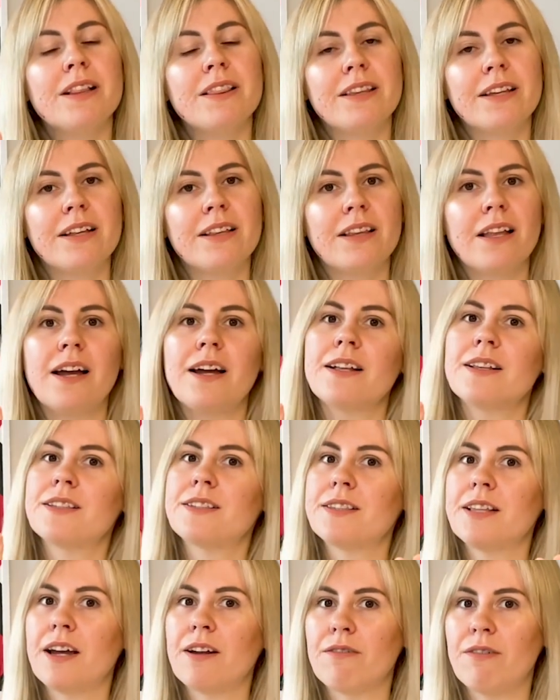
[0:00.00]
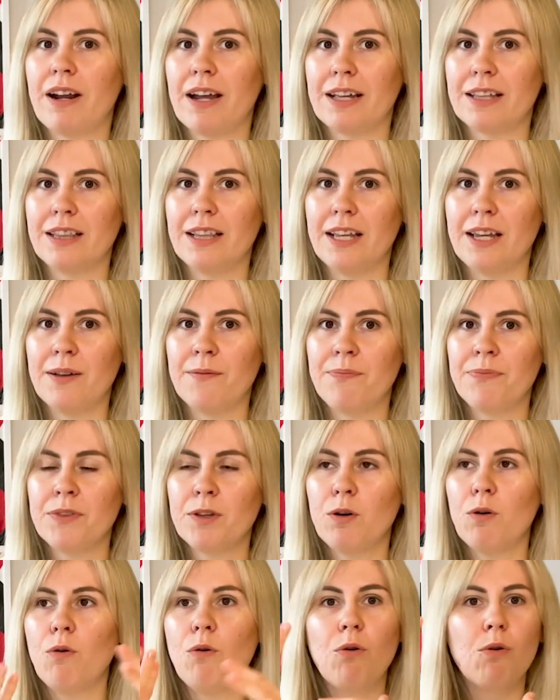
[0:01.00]
the clients directly
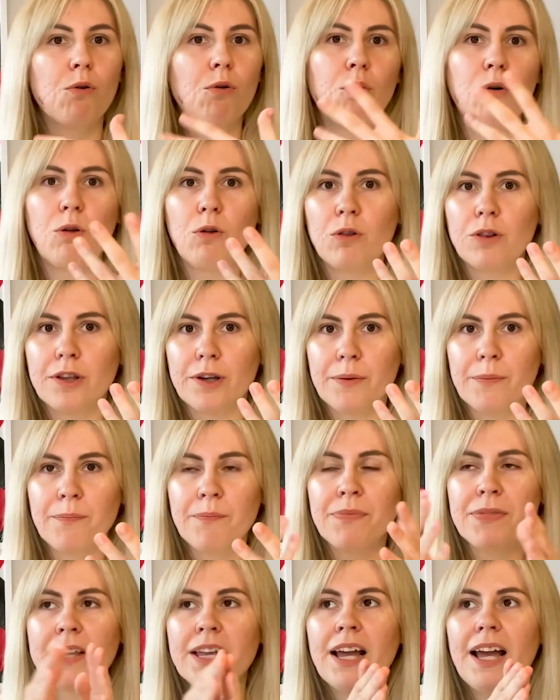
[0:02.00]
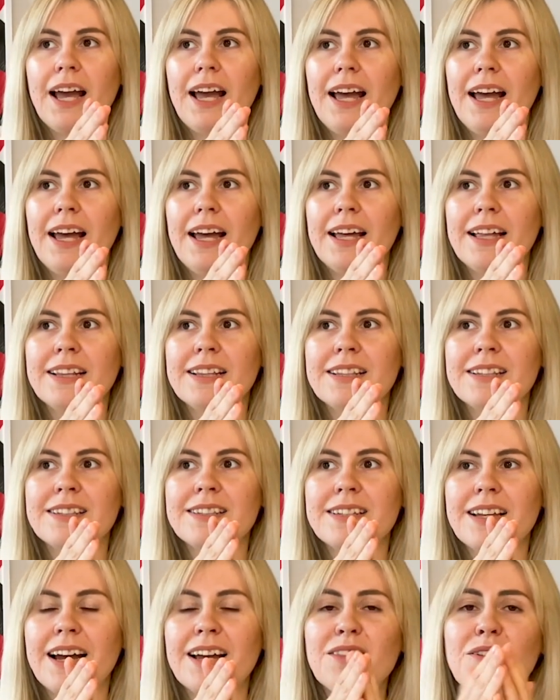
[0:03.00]
or call them. And
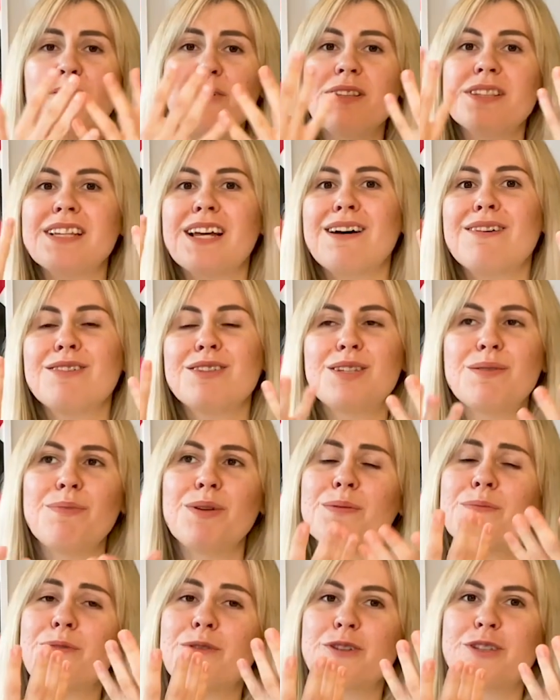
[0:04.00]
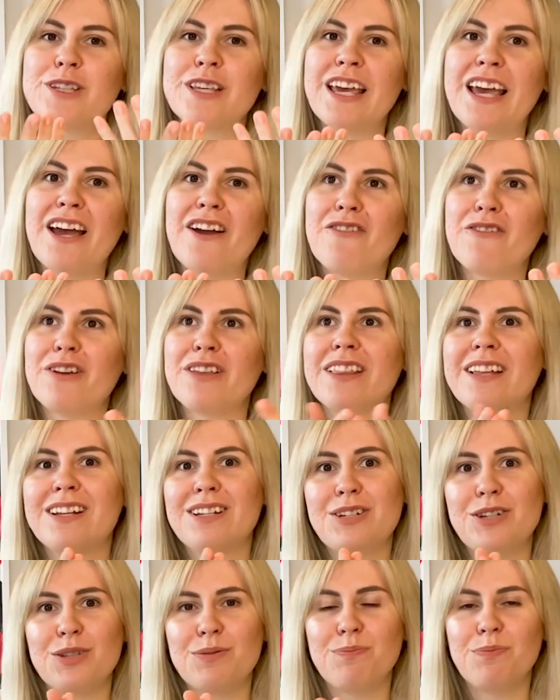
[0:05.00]
I know it sounds a bit more scary than
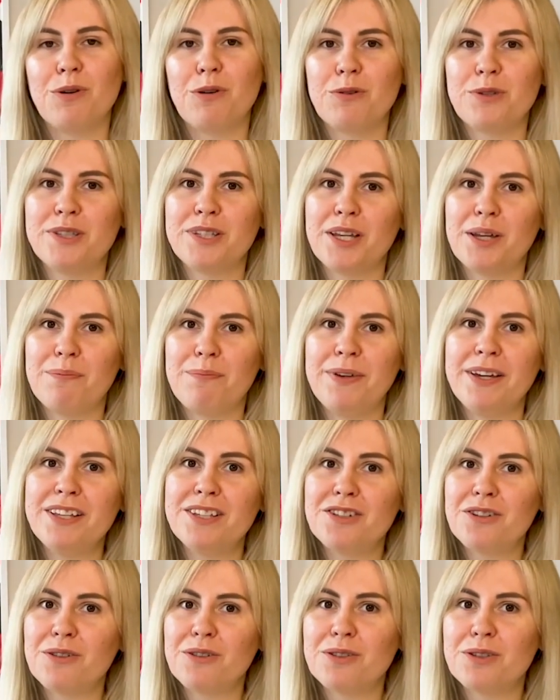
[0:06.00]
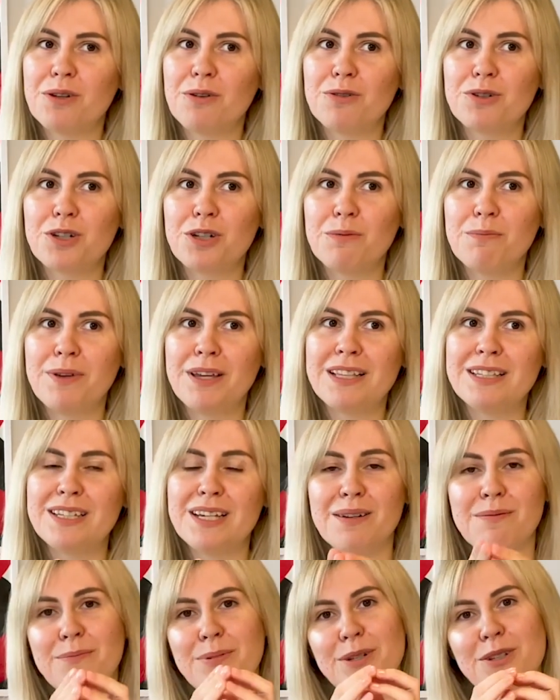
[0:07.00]
just posting a picture on social
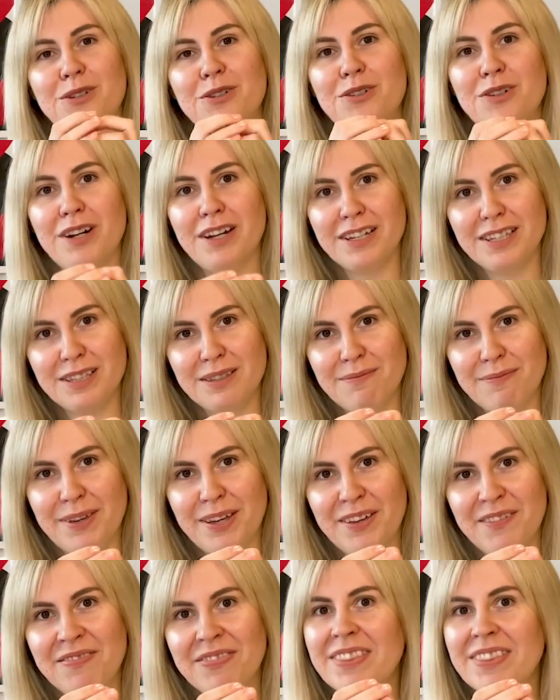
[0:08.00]
media, but trust me,